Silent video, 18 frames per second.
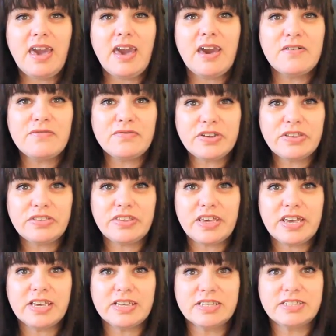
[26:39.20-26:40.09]

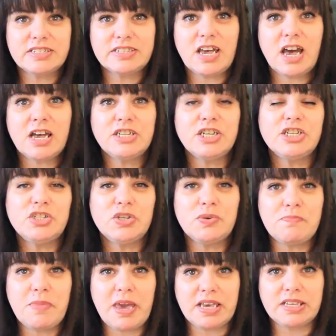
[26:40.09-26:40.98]
Everything is starting
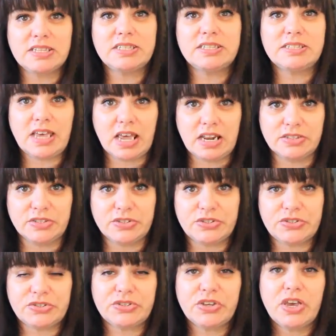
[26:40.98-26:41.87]
to make
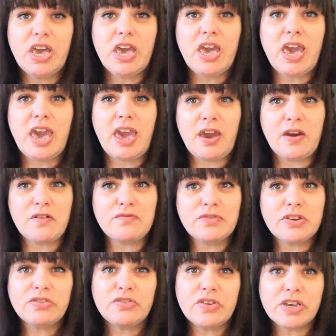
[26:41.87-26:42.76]
sense.
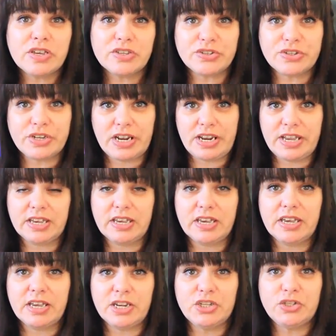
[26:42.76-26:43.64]
Everything is
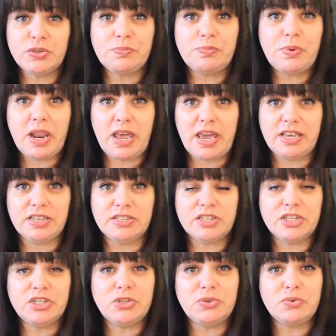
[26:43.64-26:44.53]
clicking into
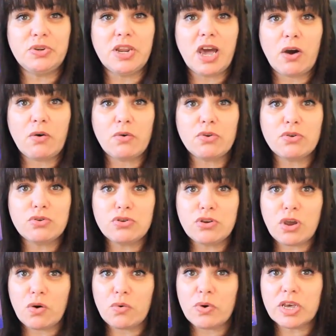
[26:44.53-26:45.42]
place, and you now
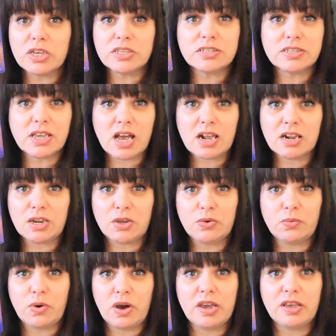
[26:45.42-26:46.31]
know
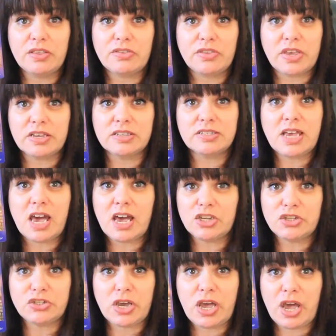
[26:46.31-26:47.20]
exactly why things
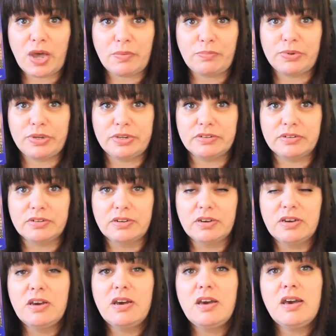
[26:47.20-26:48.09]
had to happen
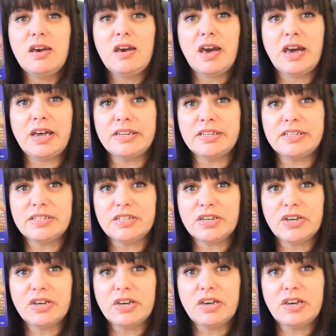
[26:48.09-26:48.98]
and